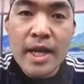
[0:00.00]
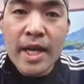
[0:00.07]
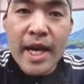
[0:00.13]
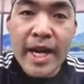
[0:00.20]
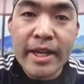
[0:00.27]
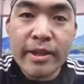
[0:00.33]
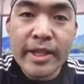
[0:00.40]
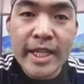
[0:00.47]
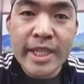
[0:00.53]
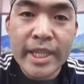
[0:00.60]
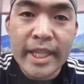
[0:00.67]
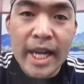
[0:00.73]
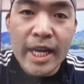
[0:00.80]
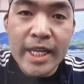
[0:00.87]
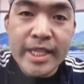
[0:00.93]
And there's actually a
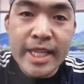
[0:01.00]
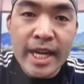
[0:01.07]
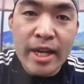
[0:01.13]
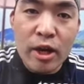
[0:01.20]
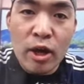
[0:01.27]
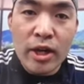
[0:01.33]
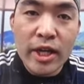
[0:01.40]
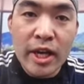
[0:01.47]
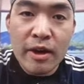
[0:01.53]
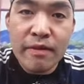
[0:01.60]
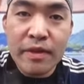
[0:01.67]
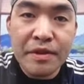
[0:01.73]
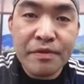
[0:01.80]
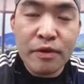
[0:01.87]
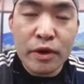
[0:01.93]
lot of settings on here for
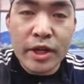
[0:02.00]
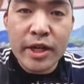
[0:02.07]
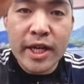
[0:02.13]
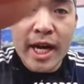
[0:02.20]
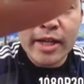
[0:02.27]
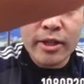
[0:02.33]
you, where you got to